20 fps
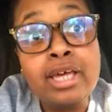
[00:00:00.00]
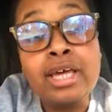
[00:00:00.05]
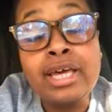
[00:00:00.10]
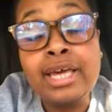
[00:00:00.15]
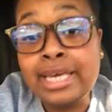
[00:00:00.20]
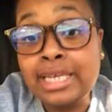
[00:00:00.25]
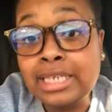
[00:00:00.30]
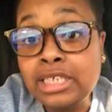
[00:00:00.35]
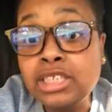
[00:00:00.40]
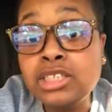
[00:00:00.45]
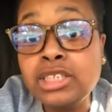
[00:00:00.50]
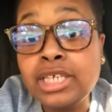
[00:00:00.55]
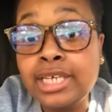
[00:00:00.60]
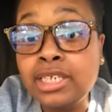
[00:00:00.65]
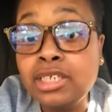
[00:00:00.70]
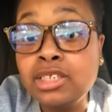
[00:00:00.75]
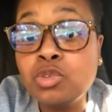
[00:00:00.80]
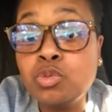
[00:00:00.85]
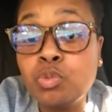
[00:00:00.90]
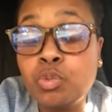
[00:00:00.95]
So. And it's, and
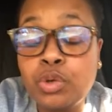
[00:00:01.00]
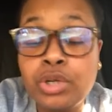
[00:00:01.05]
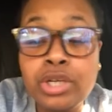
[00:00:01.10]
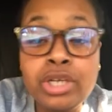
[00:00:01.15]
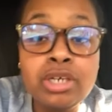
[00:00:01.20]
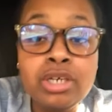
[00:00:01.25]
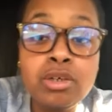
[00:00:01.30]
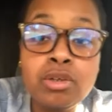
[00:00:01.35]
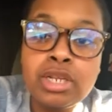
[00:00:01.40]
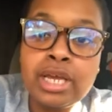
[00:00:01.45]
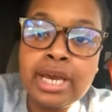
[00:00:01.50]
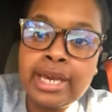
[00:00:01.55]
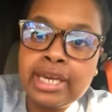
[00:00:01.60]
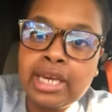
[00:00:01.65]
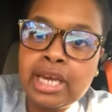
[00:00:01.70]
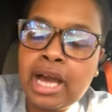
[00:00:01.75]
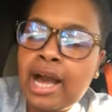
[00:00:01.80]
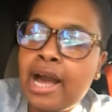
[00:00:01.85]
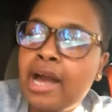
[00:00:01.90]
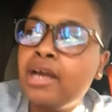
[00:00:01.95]
it's real. Like
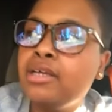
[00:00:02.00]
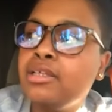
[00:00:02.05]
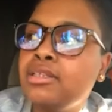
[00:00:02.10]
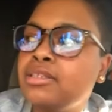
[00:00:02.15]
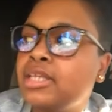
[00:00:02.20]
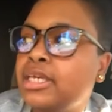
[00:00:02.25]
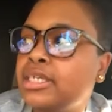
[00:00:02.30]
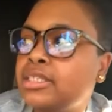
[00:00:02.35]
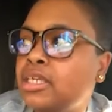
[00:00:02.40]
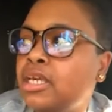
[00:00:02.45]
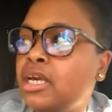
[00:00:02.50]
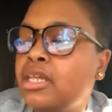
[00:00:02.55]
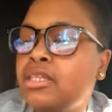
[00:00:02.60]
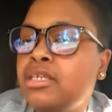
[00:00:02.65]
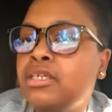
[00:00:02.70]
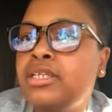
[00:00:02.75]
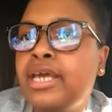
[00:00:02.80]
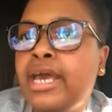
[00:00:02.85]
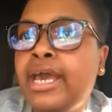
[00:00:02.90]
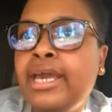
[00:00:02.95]
I, like the
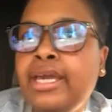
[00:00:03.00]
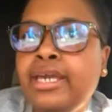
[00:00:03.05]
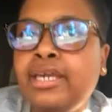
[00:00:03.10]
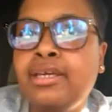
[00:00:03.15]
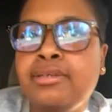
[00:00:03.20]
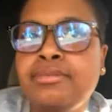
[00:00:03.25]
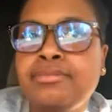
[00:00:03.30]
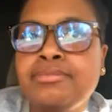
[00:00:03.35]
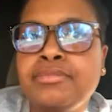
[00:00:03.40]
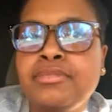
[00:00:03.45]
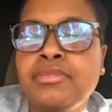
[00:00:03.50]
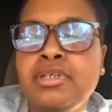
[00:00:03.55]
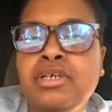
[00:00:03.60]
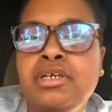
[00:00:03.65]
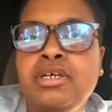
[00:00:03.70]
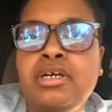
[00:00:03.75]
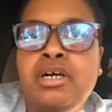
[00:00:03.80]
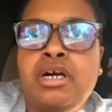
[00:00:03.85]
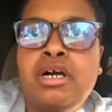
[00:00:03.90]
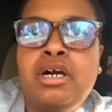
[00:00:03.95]
other day,
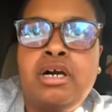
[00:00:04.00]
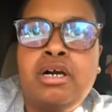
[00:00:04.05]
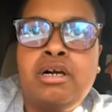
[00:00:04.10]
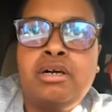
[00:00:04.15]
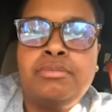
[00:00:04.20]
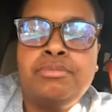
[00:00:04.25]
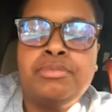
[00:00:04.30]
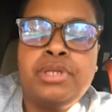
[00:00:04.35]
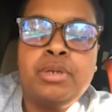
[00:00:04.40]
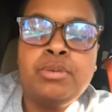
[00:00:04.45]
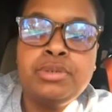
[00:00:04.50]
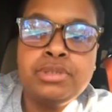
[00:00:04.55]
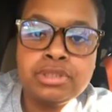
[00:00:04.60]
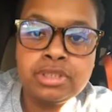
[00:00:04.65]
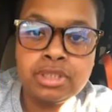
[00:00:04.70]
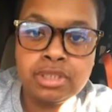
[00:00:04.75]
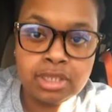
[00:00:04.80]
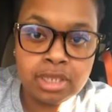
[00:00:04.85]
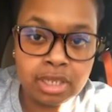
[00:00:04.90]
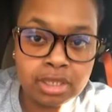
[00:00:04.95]
um, there was
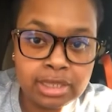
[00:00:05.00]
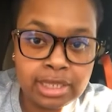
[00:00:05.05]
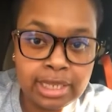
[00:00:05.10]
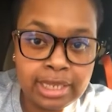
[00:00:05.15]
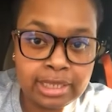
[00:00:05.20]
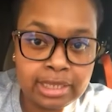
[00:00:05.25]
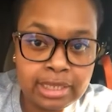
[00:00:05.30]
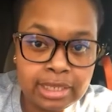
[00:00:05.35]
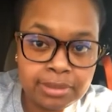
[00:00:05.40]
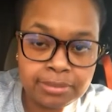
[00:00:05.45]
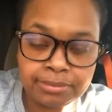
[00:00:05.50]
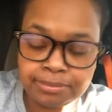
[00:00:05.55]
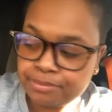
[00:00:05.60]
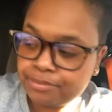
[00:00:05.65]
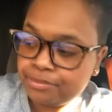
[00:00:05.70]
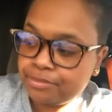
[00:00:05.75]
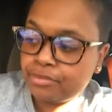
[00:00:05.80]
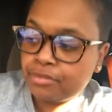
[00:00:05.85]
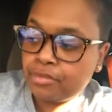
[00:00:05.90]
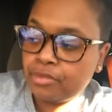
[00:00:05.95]
a young lady
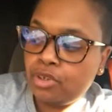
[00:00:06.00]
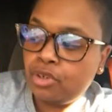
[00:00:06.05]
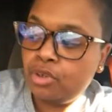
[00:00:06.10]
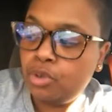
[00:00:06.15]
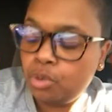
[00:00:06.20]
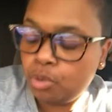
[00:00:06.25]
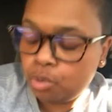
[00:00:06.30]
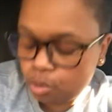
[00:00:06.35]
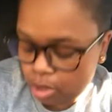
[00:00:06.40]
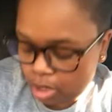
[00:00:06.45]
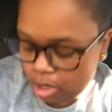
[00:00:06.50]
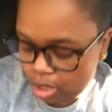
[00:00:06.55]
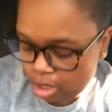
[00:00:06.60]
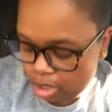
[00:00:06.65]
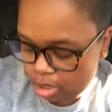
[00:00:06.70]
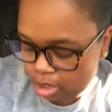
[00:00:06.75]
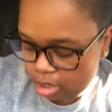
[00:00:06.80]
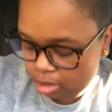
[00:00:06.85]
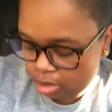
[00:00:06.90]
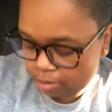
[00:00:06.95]
who,
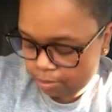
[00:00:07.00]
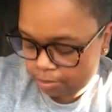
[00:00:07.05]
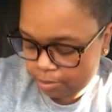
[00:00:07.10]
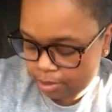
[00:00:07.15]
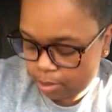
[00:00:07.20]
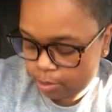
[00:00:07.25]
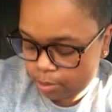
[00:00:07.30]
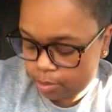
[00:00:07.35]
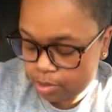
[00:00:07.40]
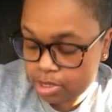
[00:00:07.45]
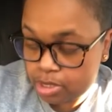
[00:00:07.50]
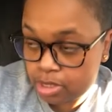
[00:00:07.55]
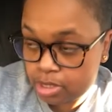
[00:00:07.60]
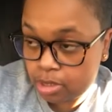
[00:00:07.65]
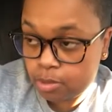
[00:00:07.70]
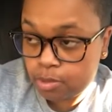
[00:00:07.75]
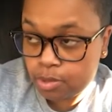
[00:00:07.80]
um, there was, it